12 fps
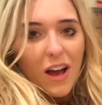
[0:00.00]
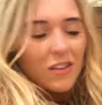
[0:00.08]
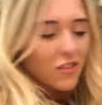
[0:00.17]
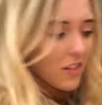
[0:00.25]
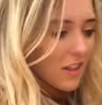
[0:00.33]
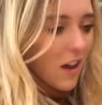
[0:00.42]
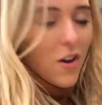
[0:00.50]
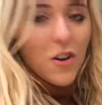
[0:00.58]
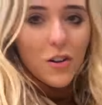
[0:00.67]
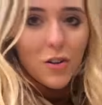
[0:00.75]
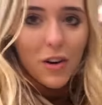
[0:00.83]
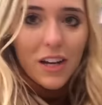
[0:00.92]
actually that
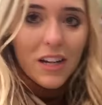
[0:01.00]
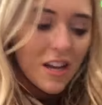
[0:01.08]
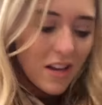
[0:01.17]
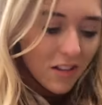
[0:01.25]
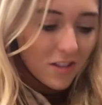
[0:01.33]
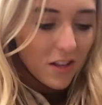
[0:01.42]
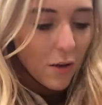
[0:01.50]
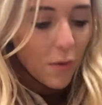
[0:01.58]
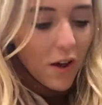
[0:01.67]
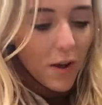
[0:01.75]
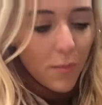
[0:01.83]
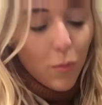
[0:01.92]
hungry. So
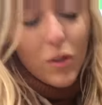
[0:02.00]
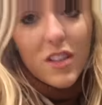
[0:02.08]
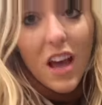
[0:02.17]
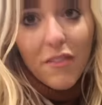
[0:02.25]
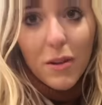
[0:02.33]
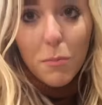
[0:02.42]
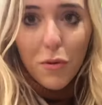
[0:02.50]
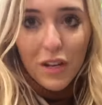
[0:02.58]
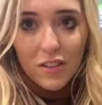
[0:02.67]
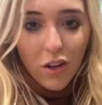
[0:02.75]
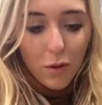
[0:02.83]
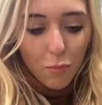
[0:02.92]
we're just having a
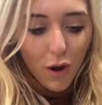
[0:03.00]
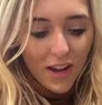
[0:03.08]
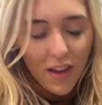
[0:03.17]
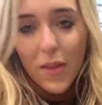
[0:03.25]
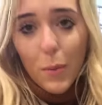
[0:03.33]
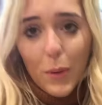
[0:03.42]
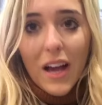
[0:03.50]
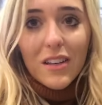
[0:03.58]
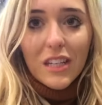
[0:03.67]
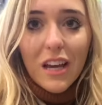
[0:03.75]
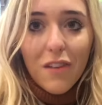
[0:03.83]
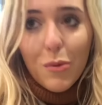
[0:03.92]
burrito break, and then we
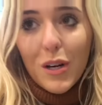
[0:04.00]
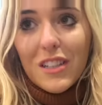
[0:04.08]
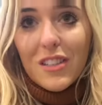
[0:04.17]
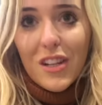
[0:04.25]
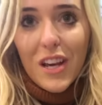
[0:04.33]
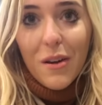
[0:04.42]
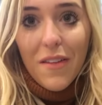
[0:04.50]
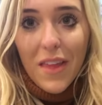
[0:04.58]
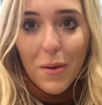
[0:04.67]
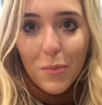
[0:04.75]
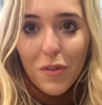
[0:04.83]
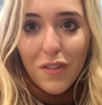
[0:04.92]
actually have work to do, and
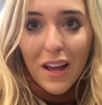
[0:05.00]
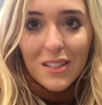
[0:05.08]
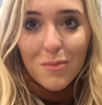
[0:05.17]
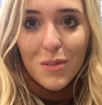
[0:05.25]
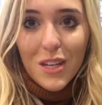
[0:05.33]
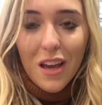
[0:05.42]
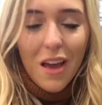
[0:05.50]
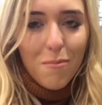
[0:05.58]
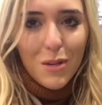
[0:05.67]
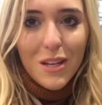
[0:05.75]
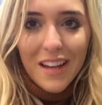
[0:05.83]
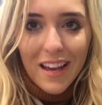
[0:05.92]
then we're flying to
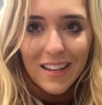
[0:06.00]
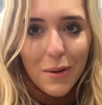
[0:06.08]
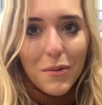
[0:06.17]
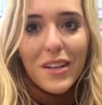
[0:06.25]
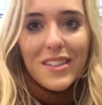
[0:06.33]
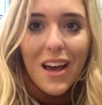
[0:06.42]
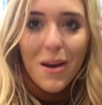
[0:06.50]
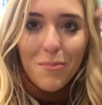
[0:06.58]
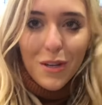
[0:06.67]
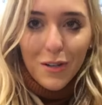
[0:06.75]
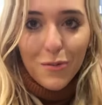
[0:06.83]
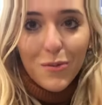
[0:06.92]

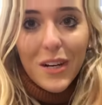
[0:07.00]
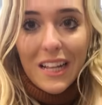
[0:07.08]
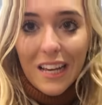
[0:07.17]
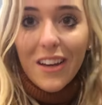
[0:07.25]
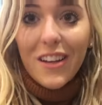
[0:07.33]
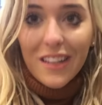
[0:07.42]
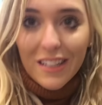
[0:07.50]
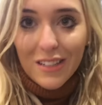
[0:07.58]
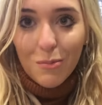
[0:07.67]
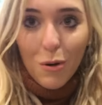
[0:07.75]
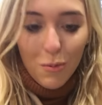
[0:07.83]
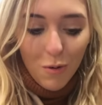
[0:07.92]
Hamburg really early
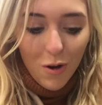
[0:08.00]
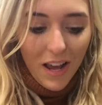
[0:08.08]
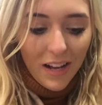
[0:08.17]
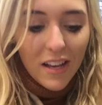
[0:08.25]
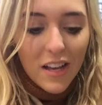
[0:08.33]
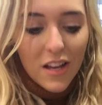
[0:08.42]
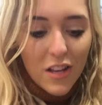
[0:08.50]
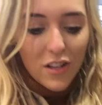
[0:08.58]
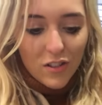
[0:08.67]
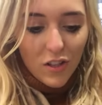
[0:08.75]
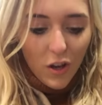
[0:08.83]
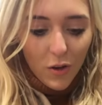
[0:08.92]
tomorrow morning.
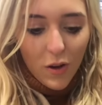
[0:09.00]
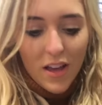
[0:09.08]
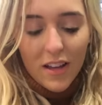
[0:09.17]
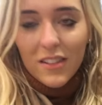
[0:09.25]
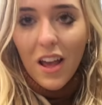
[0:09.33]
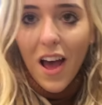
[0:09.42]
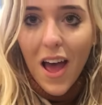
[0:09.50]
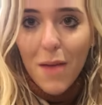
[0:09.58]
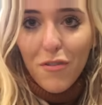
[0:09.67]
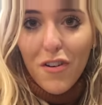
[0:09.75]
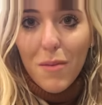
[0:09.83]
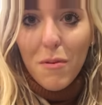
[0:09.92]
So time
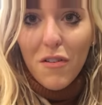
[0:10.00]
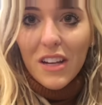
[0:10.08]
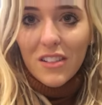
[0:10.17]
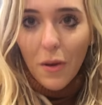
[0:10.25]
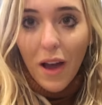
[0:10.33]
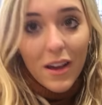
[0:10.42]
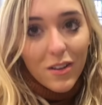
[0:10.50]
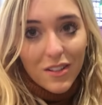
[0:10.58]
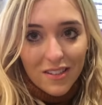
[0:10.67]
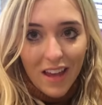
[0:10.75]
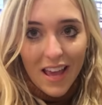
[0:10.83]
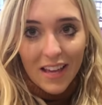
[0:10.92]
for a burrito. I got
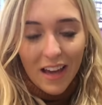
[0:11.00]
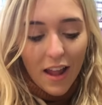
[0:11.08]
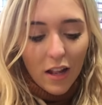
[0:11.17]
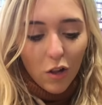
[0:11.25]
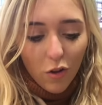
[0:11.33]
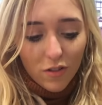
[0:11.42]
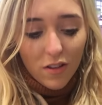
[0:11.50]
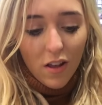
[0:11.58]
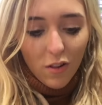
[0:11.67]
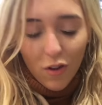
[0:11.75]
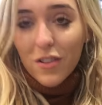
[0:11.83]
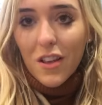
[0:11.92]
steak and lots
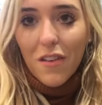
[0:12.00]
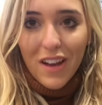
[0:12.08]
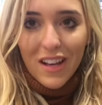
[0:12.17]
of